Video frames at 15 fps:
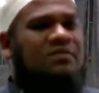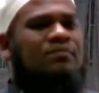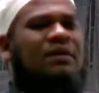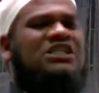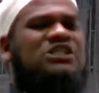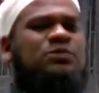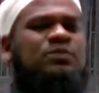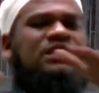
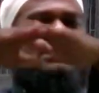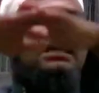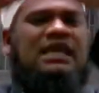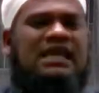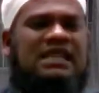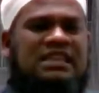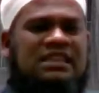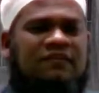It must
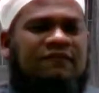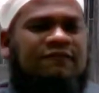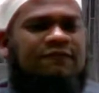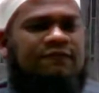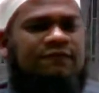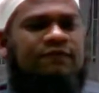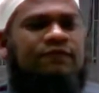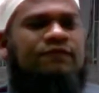be in
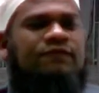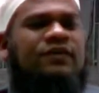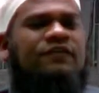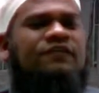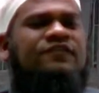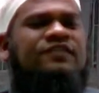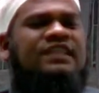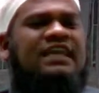the
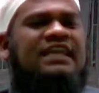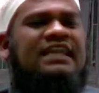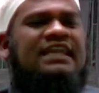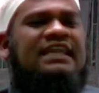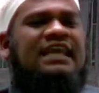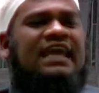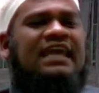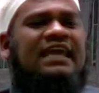
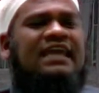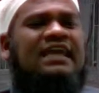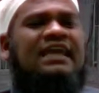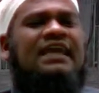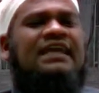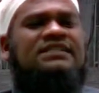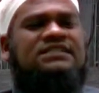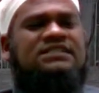15
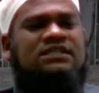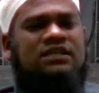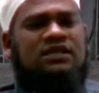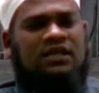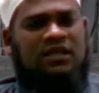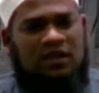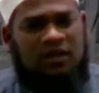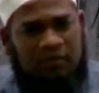days,